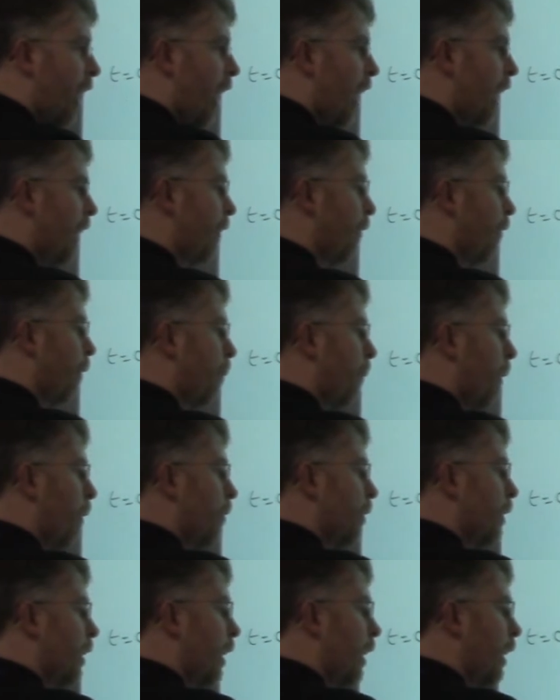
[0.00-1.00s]
8 from
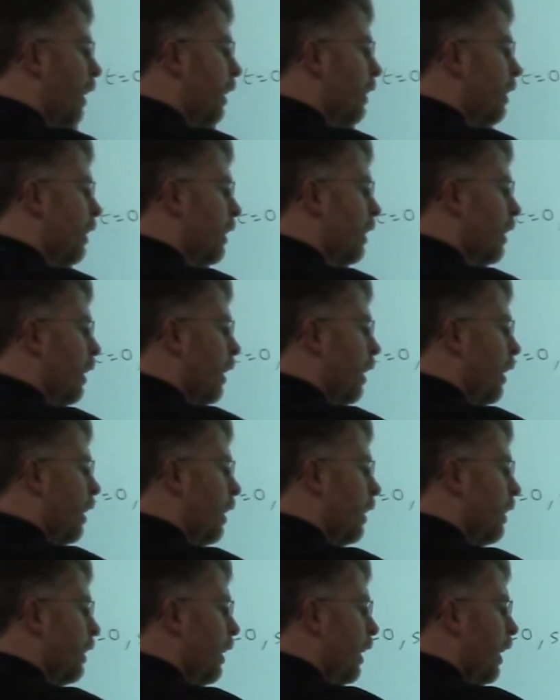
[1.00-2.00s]
both sides.
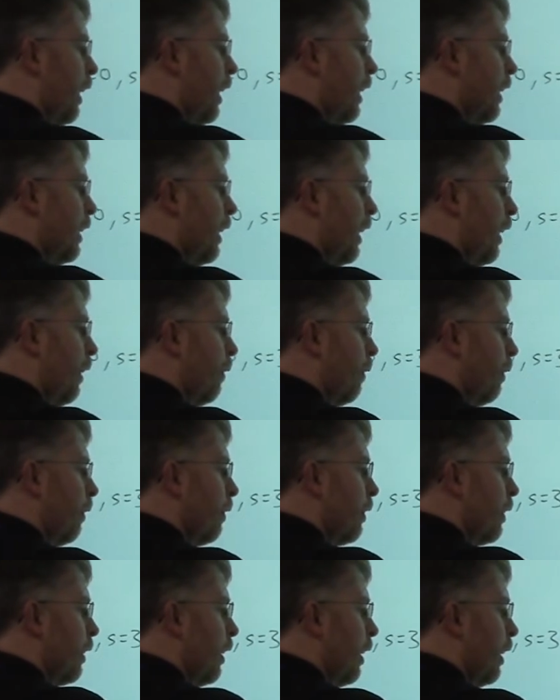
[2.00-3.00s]
C is
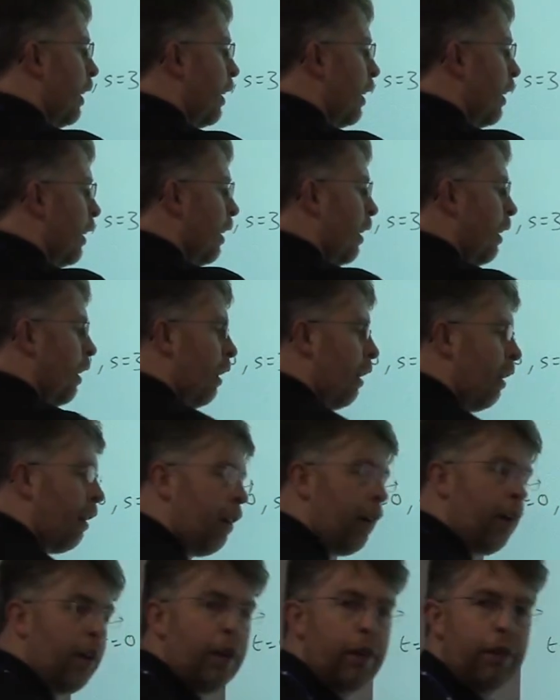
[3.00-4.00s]
equal to
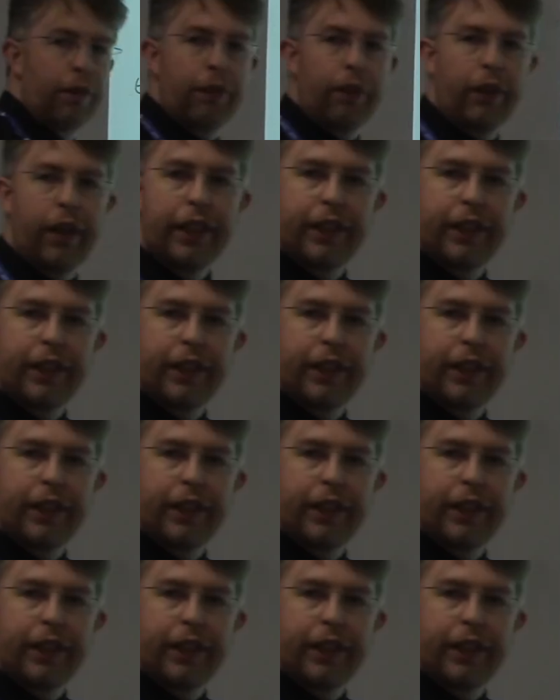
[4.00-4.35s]
3